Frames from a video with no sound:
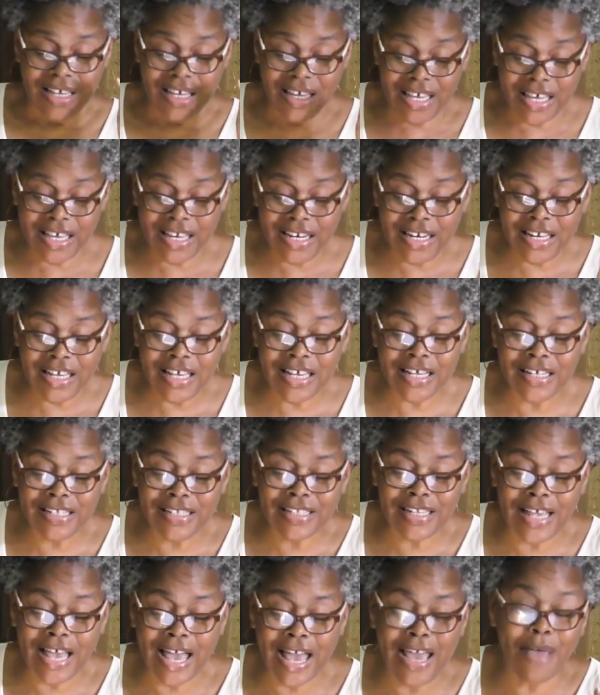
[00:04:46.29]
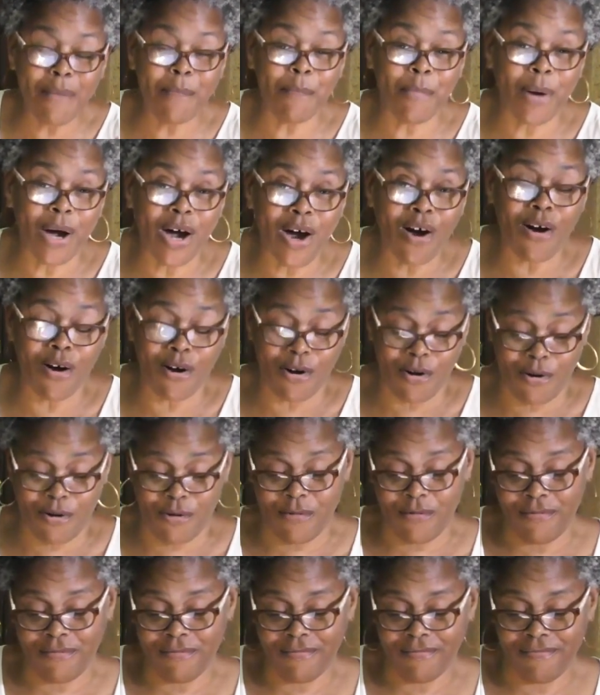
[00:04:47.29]
It is a
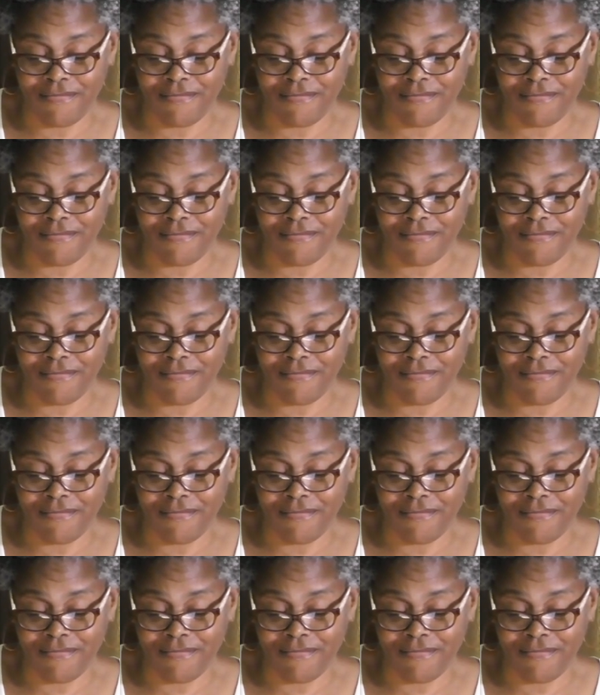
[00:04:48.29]
ball.